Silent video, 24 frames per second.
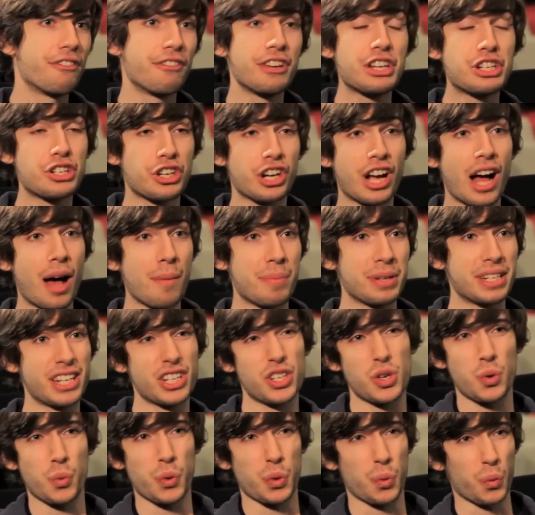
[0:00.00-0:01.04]
feature
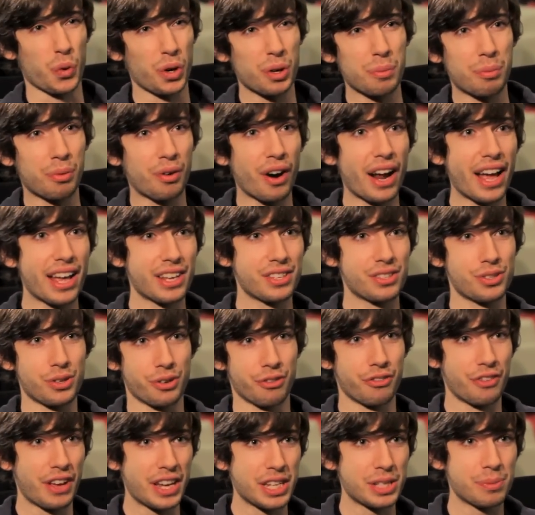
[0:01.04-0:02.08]
competition with WordPress
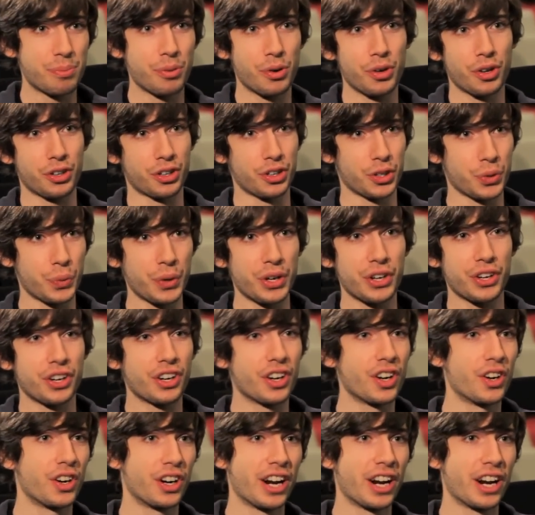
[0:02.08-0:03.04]
or Facebook or Twitter